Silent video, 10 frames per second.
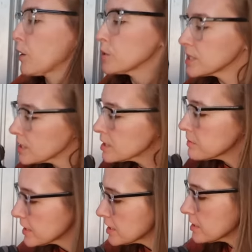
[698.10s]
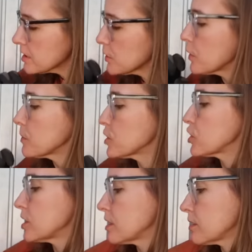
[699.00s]
wasn't expecting a sewing
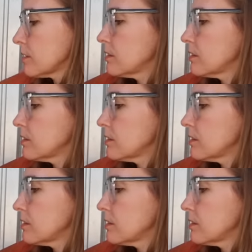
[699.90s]
machine.